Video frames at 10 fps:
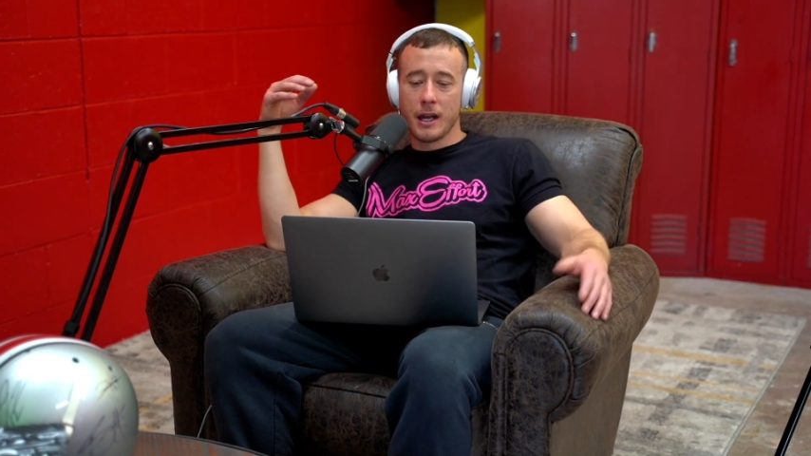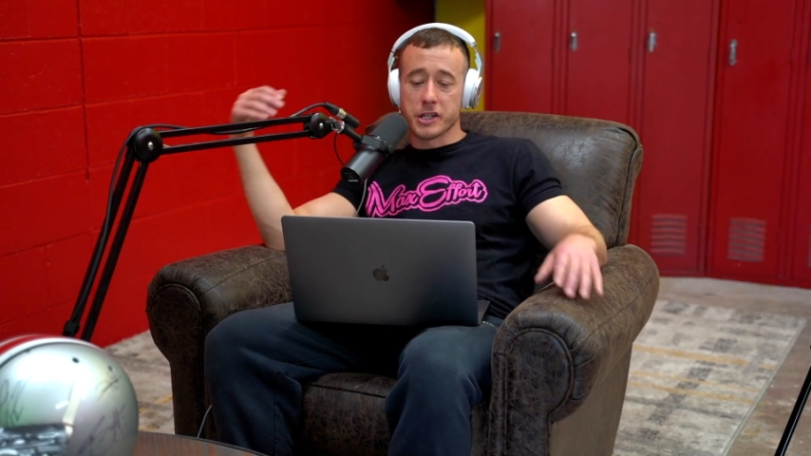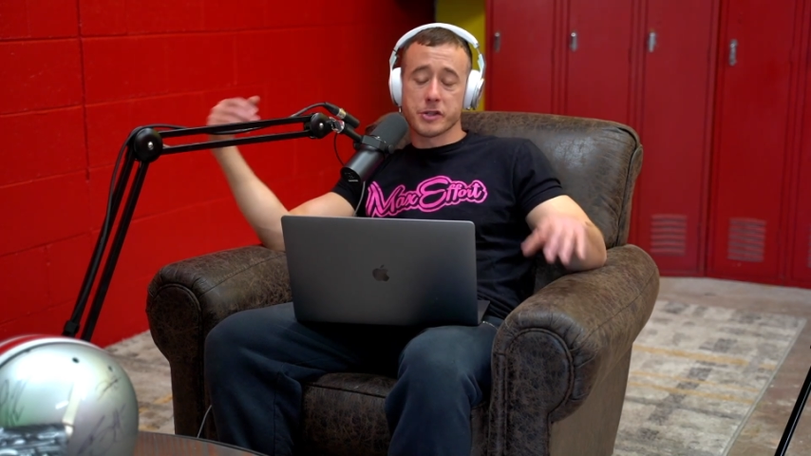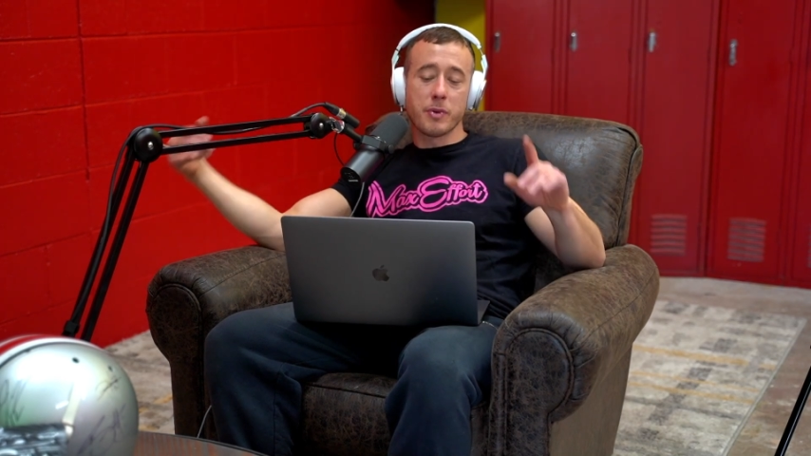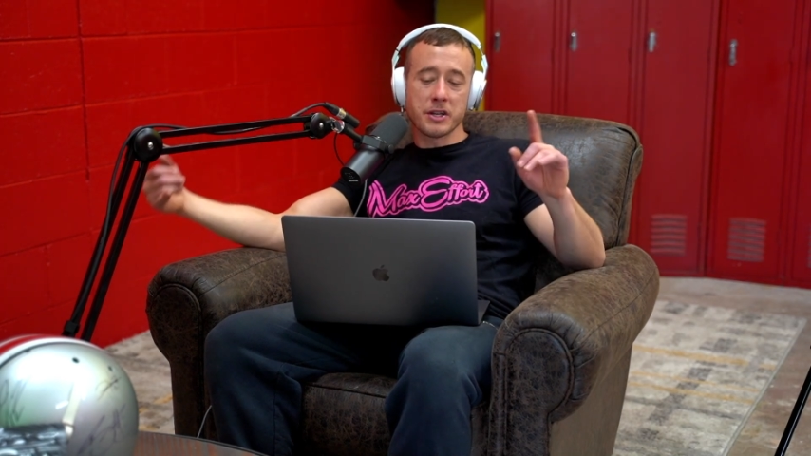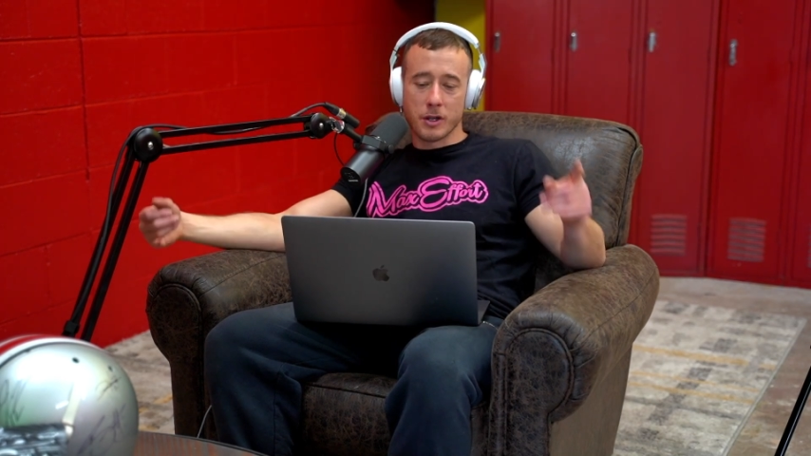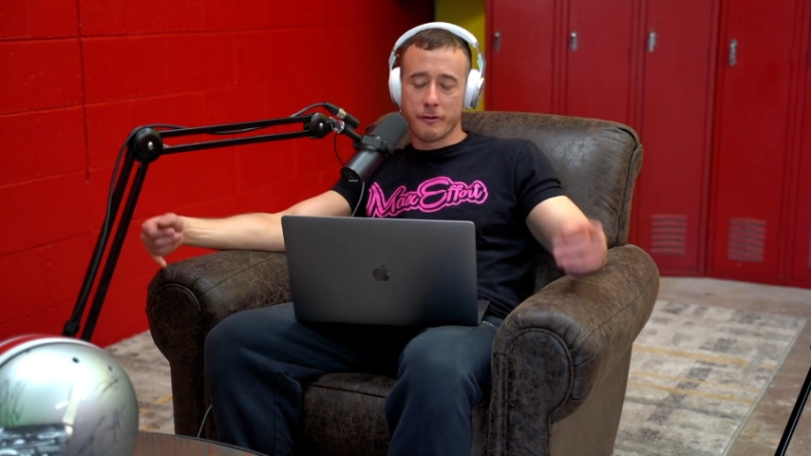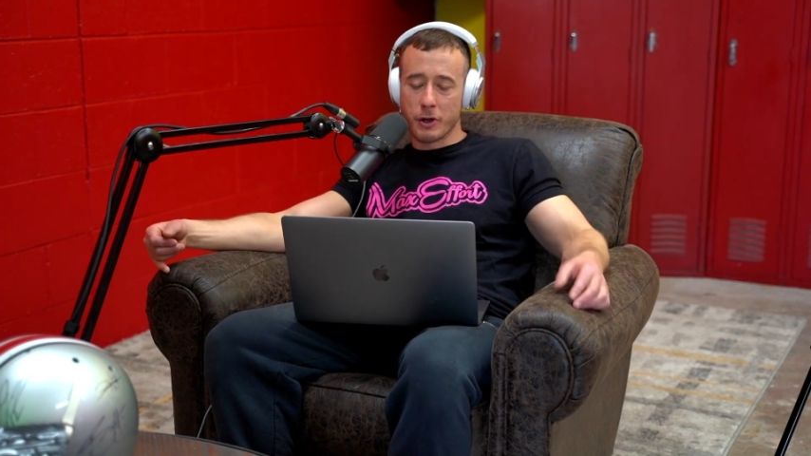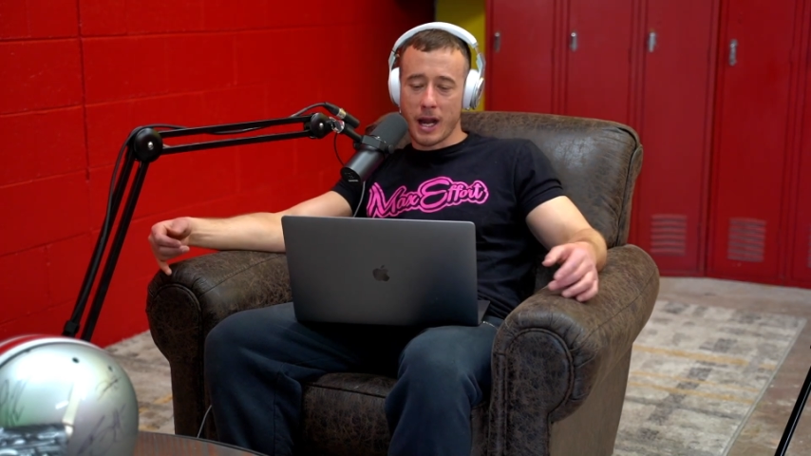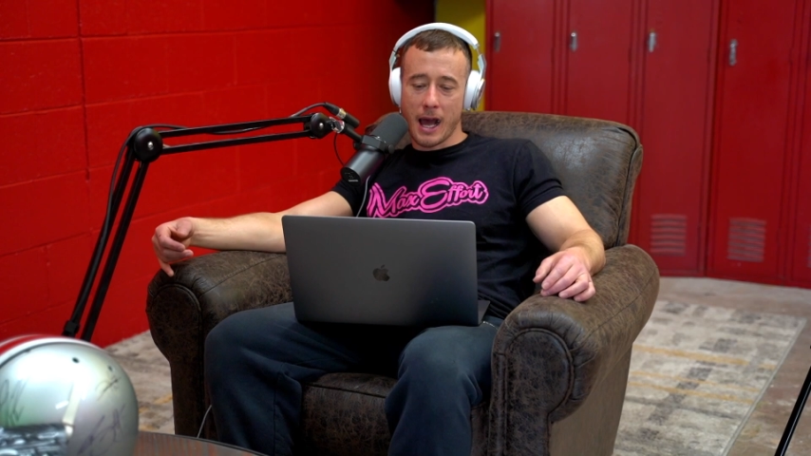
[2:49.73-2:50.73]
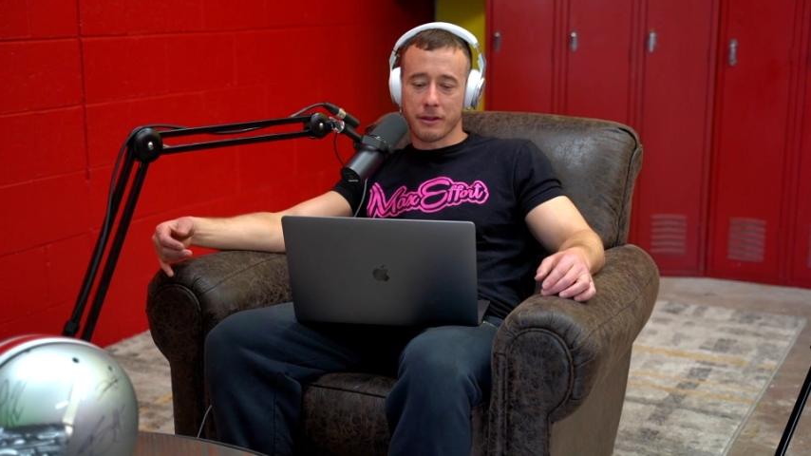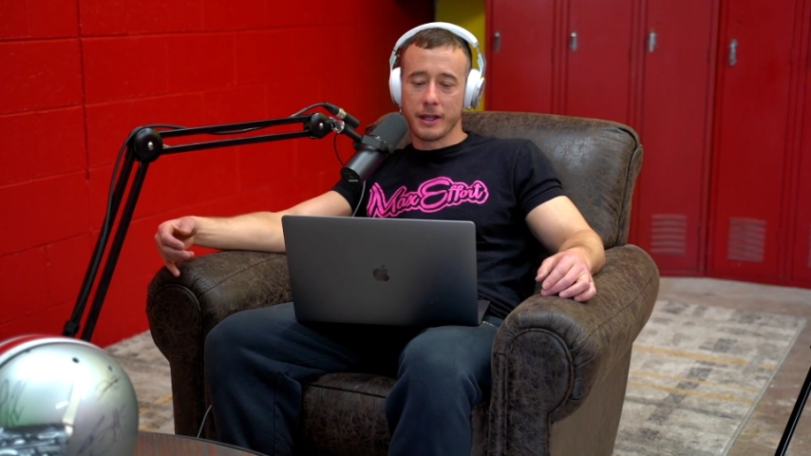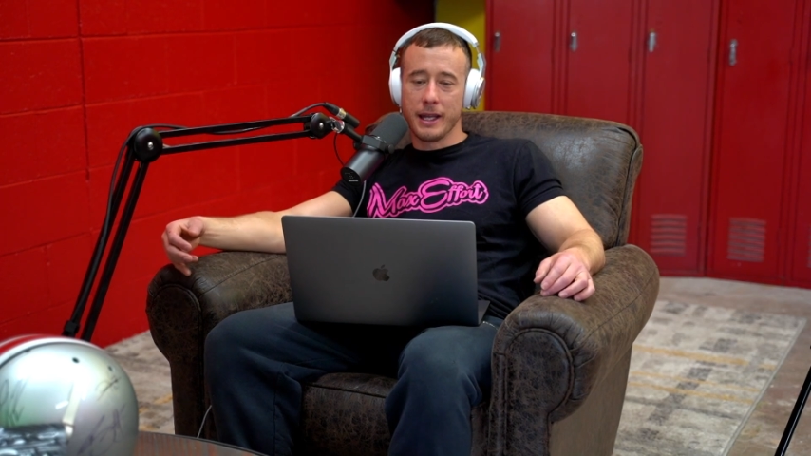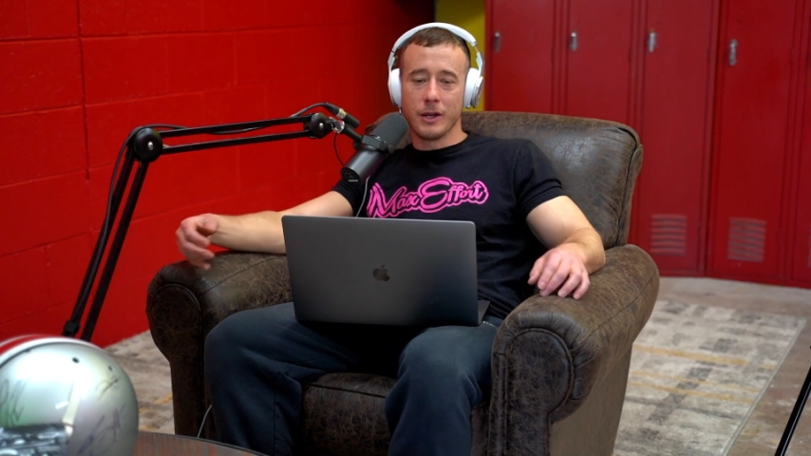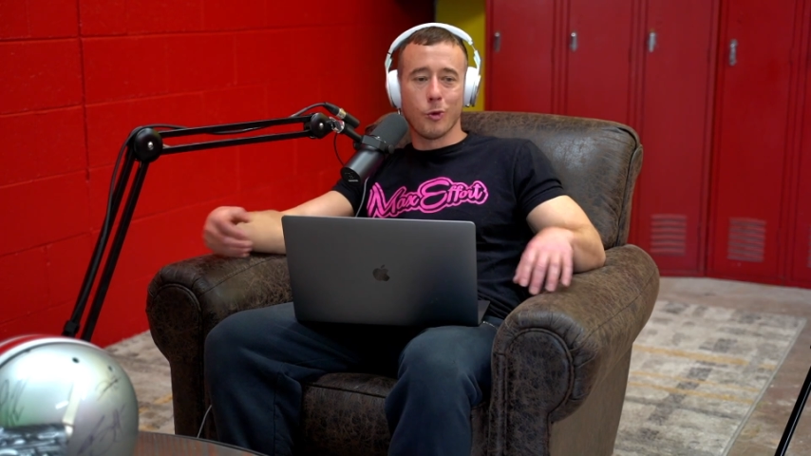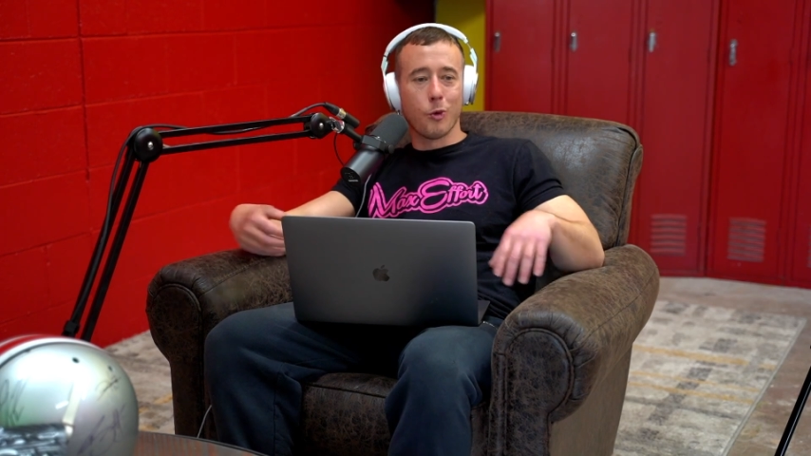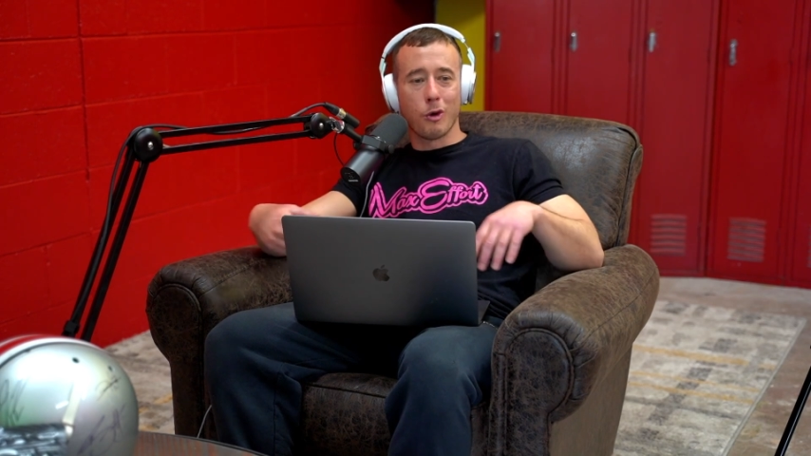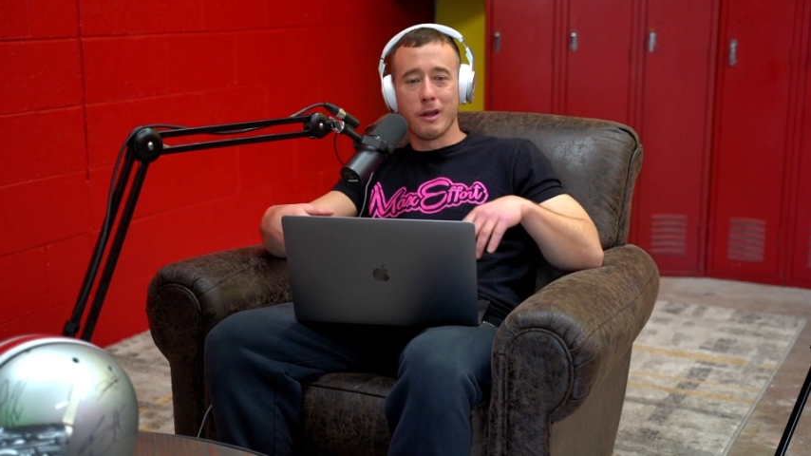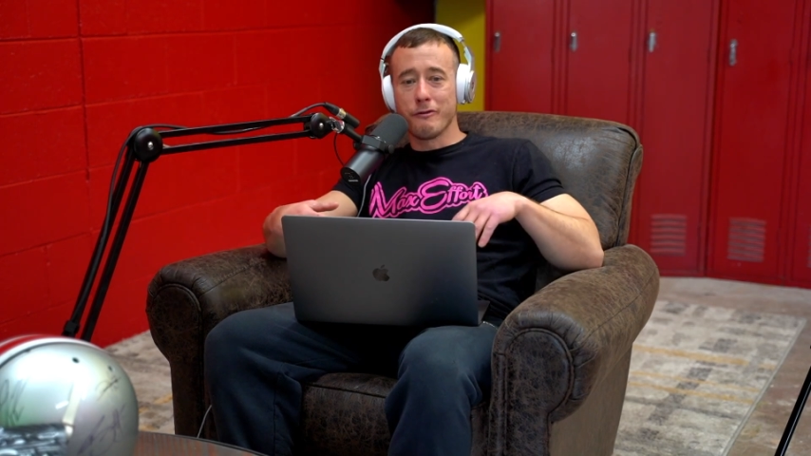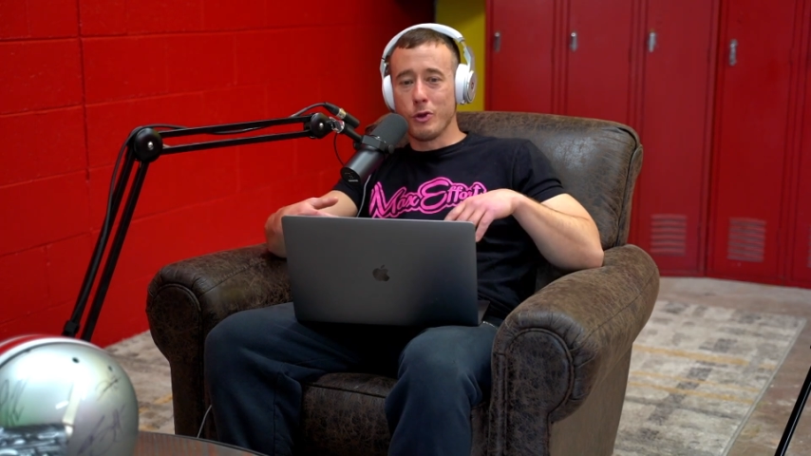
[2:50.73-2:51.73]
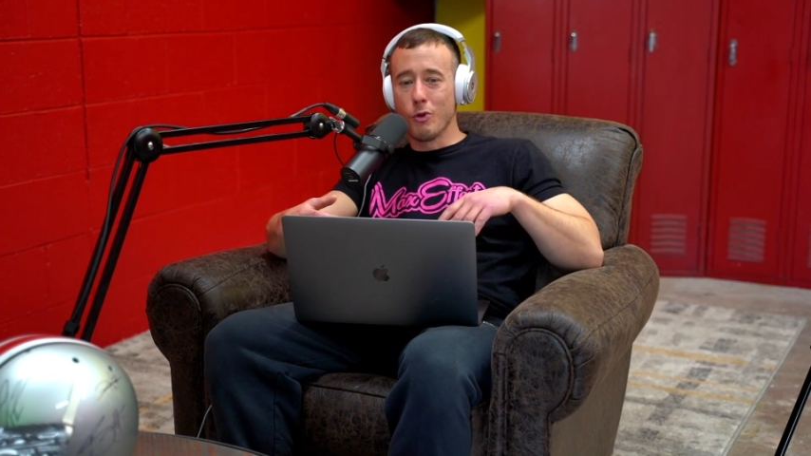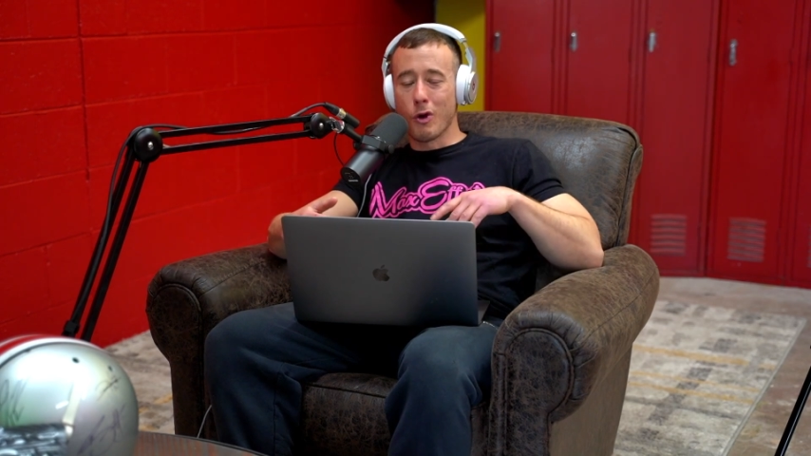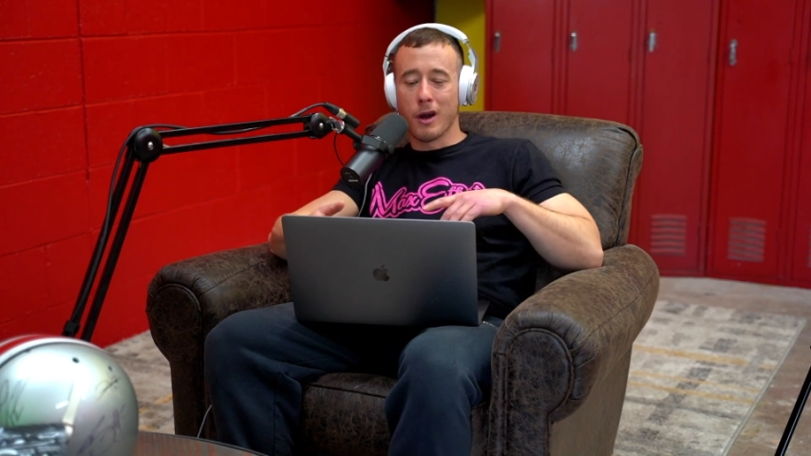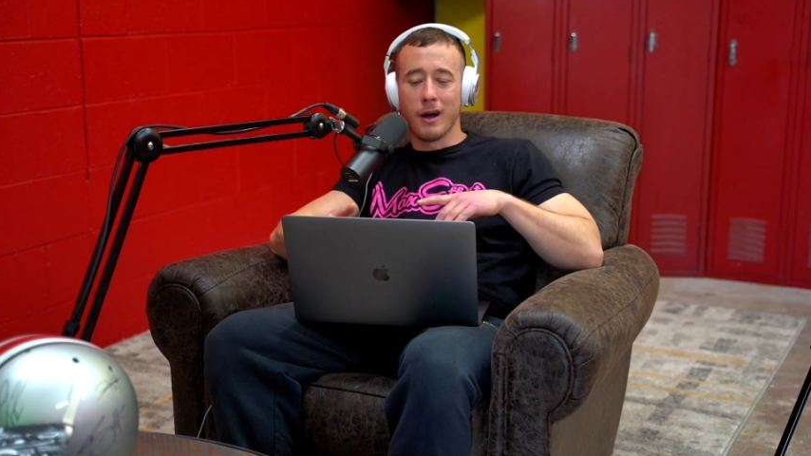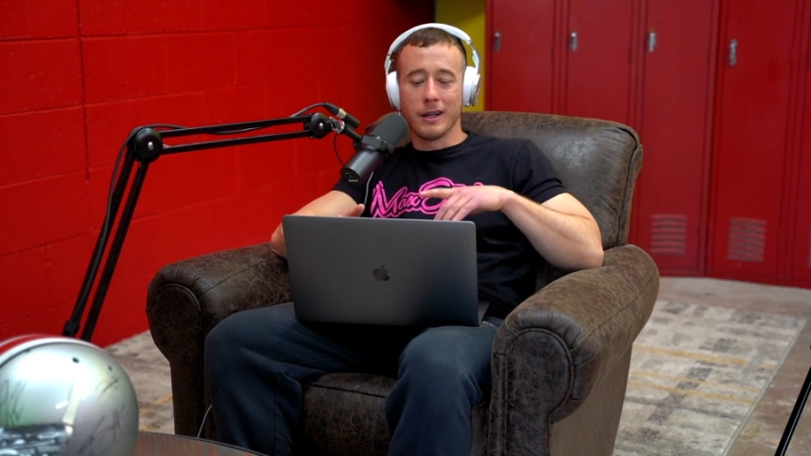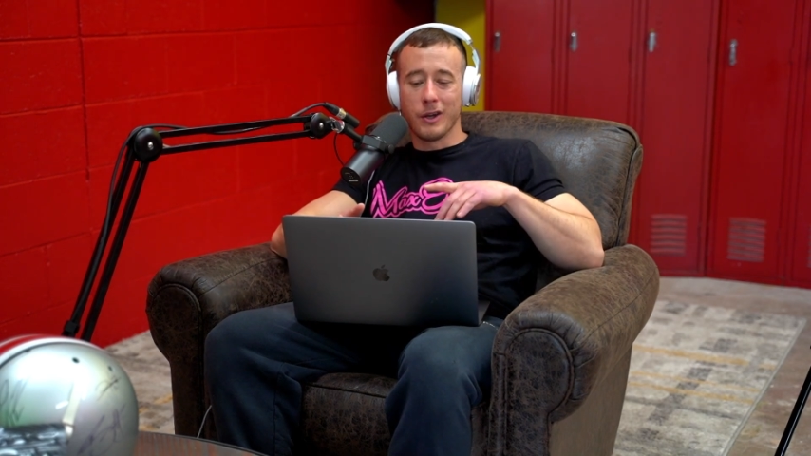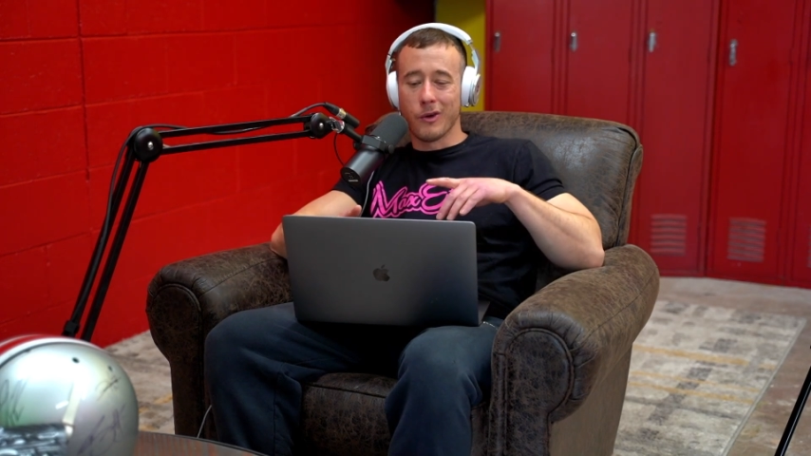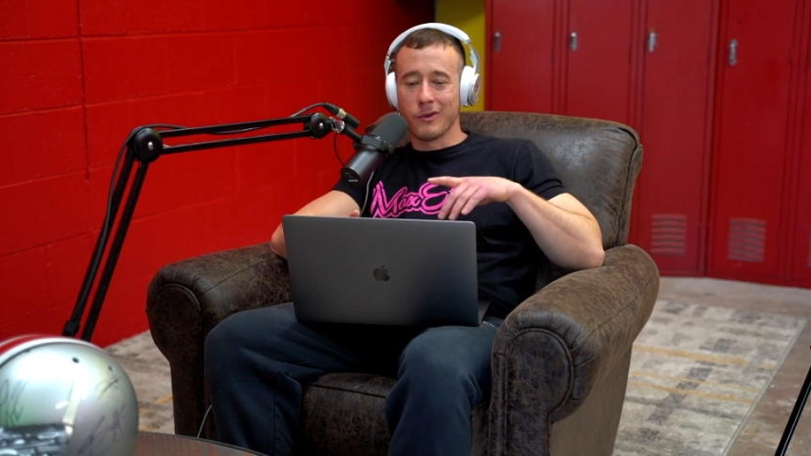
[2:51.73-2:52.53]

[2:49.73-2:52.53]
especially if you're an athlete or if you are,